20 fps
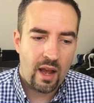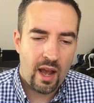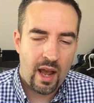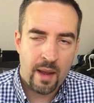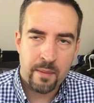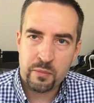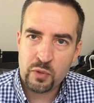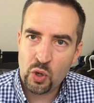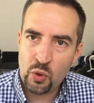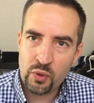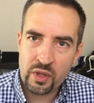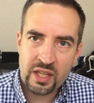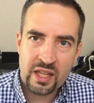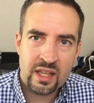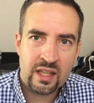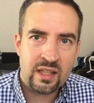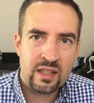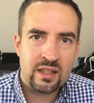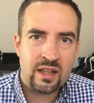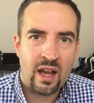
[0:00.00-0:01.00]
I'm going
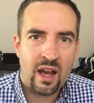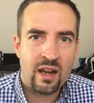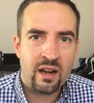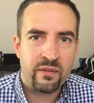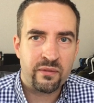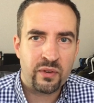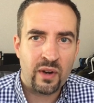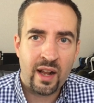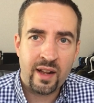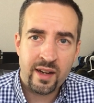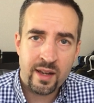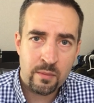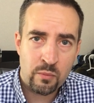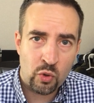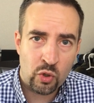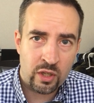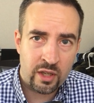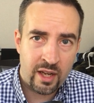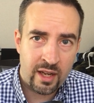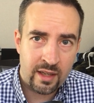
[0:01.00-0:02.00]
in on a Friday
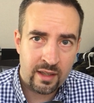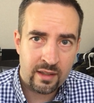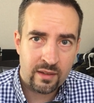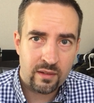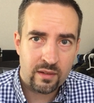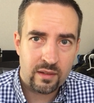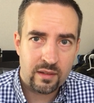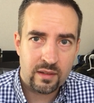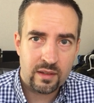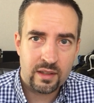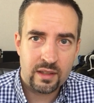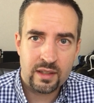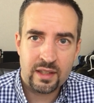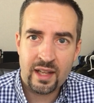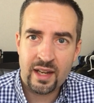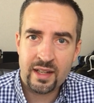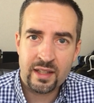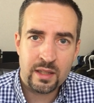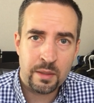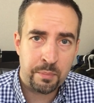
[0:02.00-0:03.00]
morning,
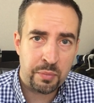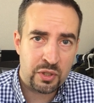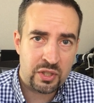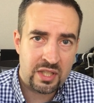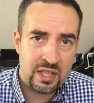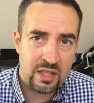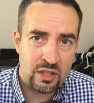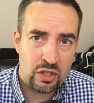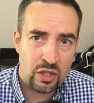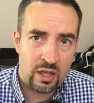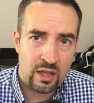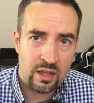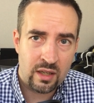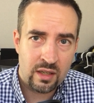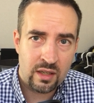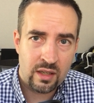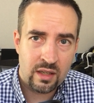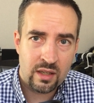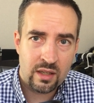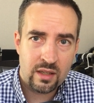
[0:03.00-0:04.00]
getting the procedure,
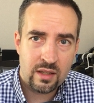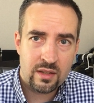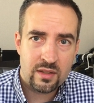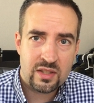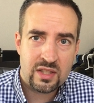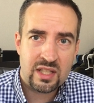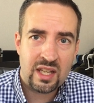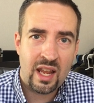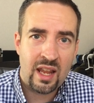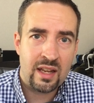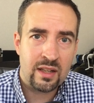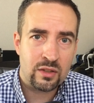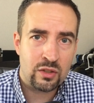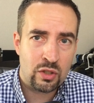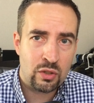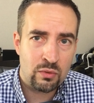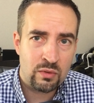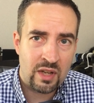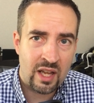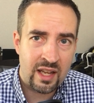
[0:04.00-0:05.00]
staying
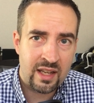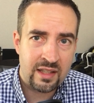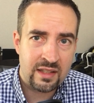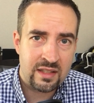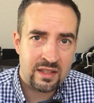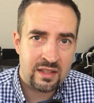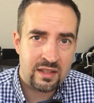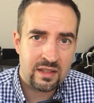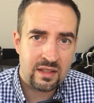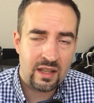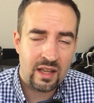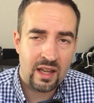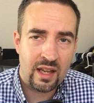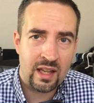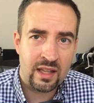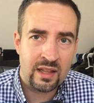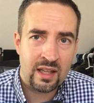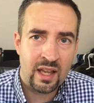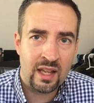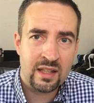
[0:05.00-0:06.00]
2 nights,
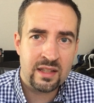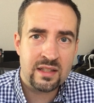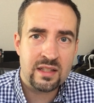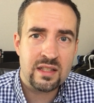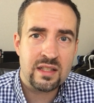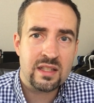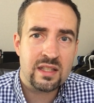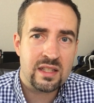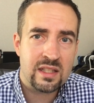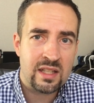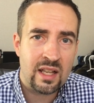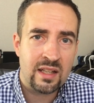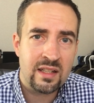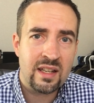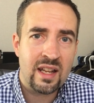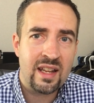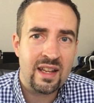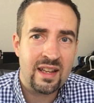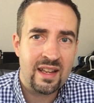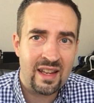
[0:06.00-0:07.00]
and then
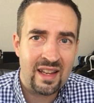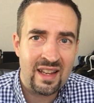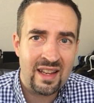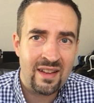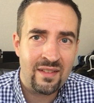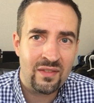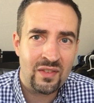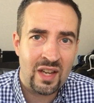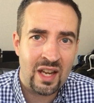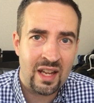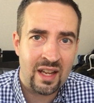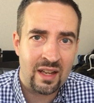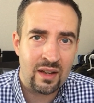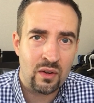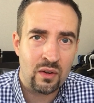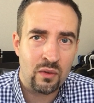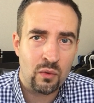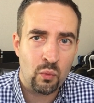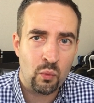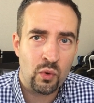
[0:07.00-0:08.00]
Sunday
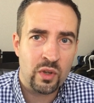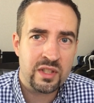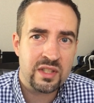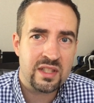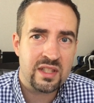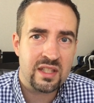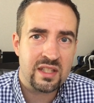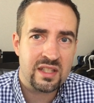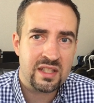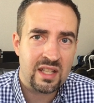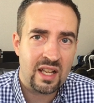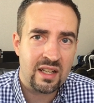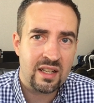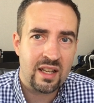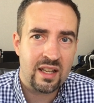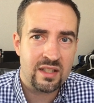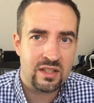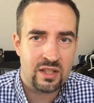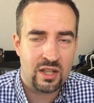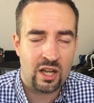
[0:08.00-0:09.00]
evening, once the sun
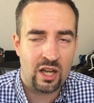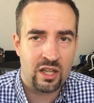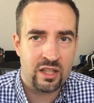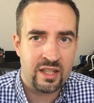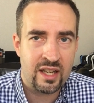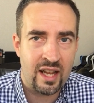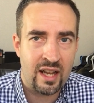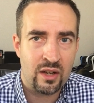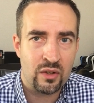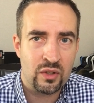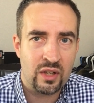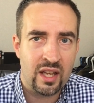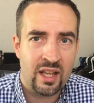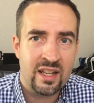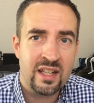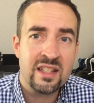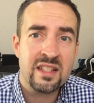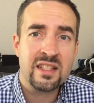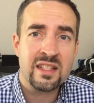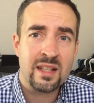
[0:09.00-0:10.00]
has gone down,
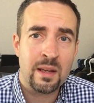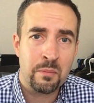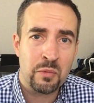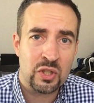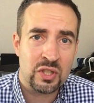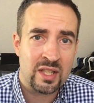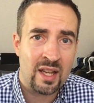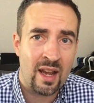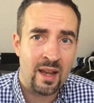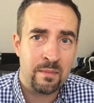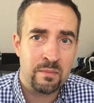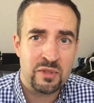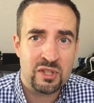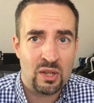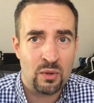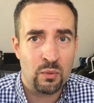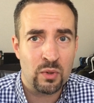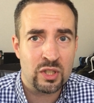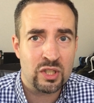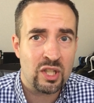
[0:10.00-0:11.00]
and it's summertime,
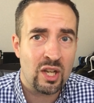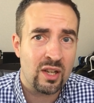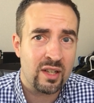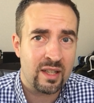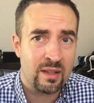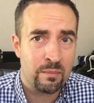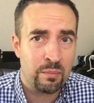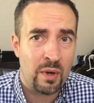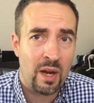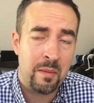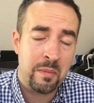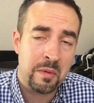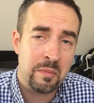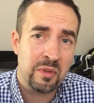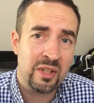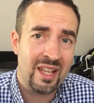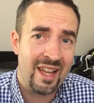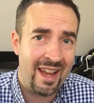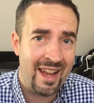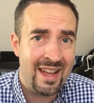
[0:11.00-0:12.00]
so we're talking
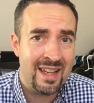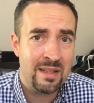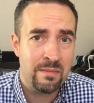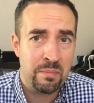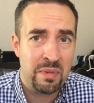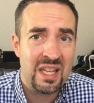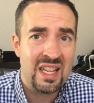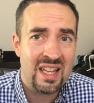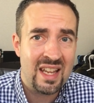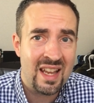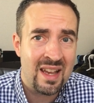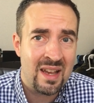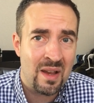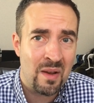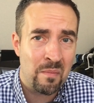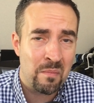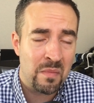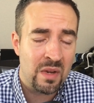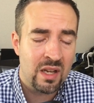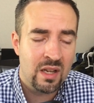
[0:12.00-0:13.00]
probably 8
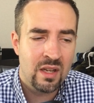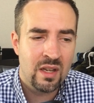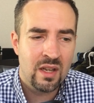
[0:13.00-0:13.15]
p.m.,